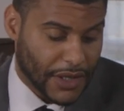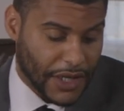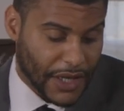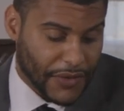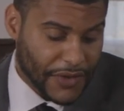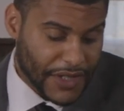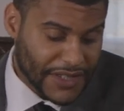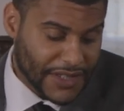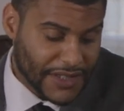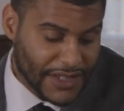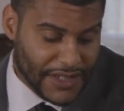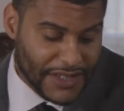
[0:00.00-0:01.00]
Now, this
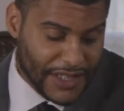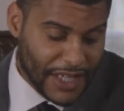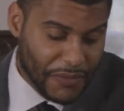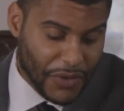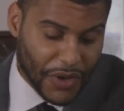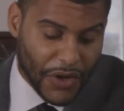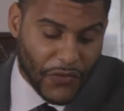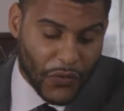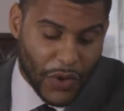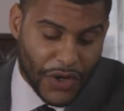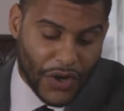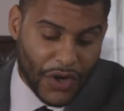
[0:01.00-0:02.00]
is an example of
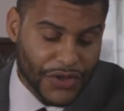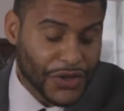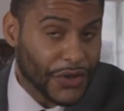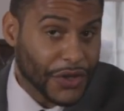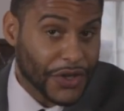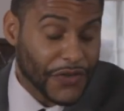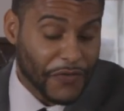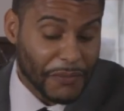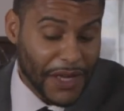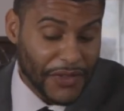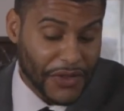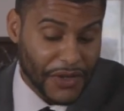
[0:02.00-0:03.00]
one alternative
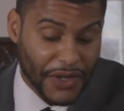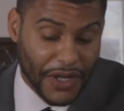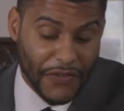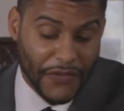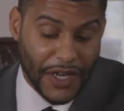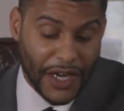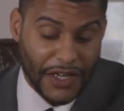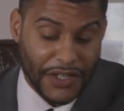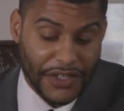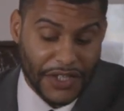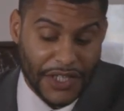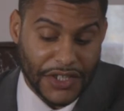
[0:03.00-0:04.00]
method of
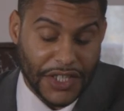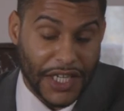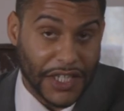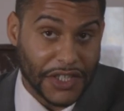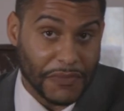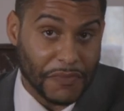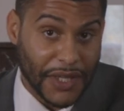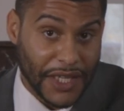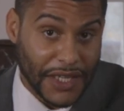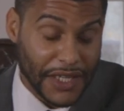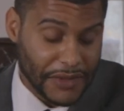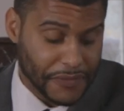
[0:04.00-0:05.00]
college education
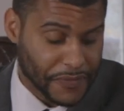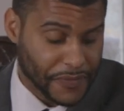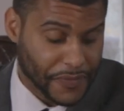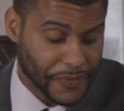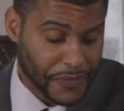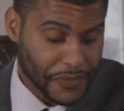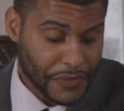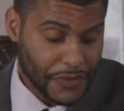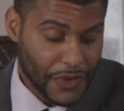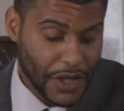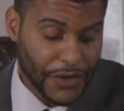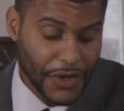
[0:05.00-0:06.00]
planning.
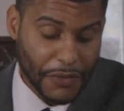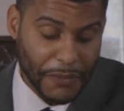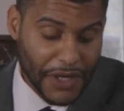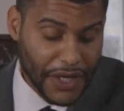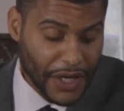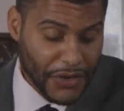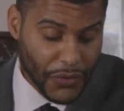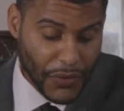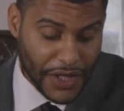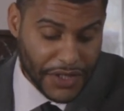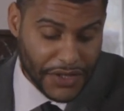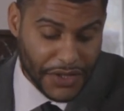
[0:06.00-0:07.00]
There are many other
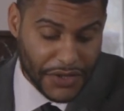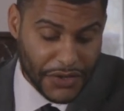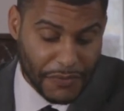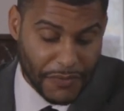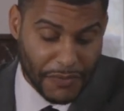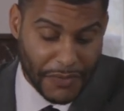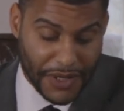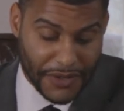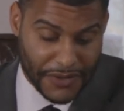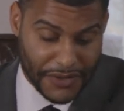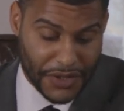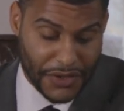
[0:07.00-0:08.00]
ways to do
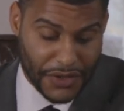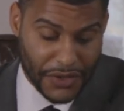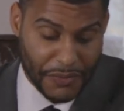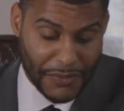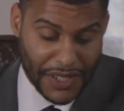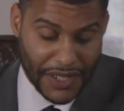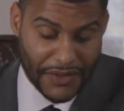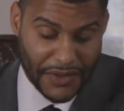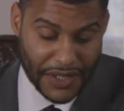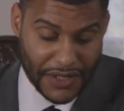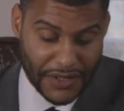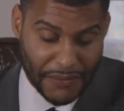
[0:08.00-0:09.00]

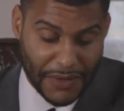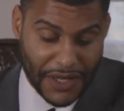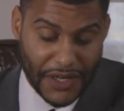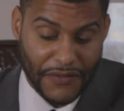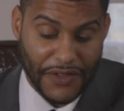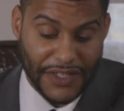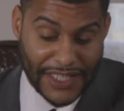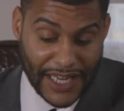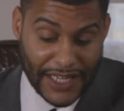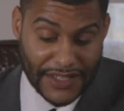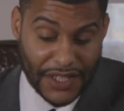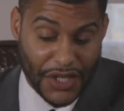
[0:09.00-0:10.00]
many of the
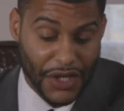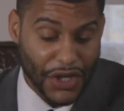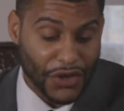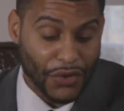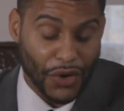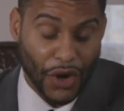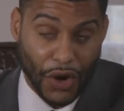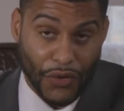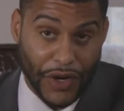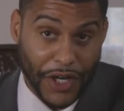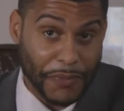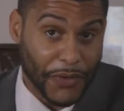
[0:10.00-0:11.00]
tasks you are
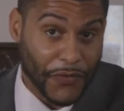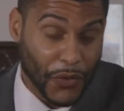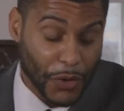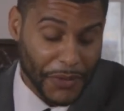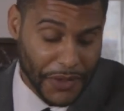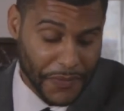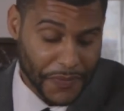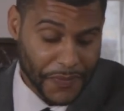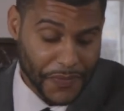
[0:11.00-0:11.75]
already performing.